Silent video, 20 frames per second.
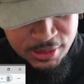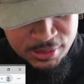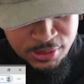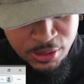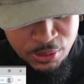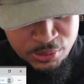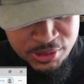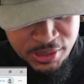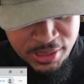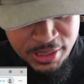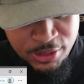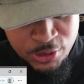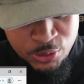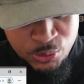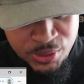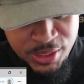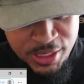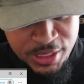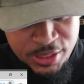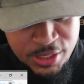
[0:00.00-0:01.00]
Totally
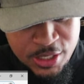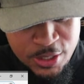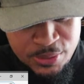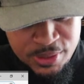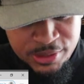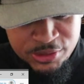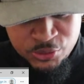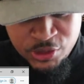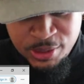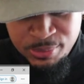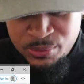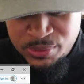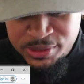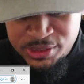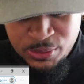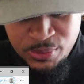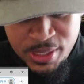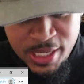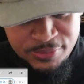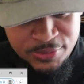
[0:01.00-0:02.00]
agree, no disagreement
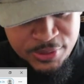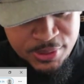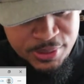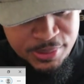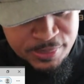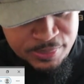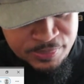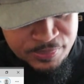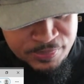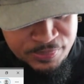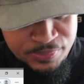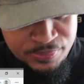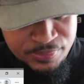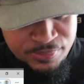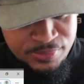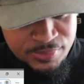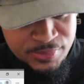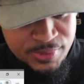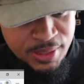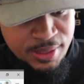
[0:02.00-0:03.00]
whatsoever.
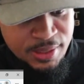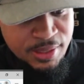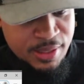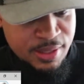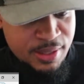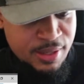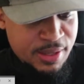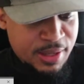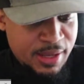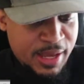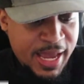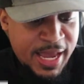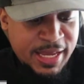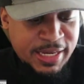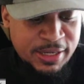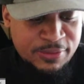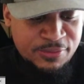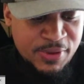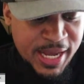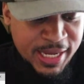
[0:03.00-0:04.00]

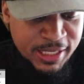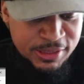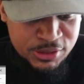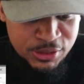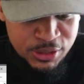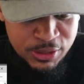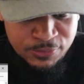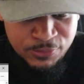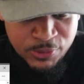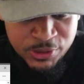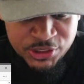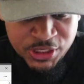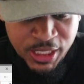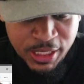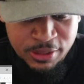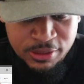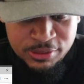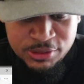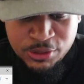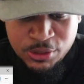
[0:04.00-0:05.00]
An advisor for
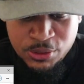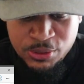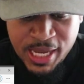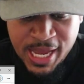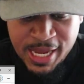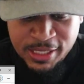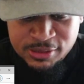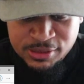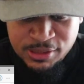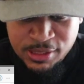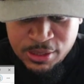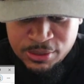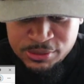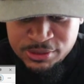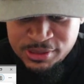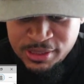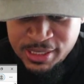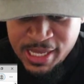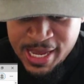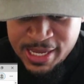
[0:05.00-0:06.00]
Jenner told Axios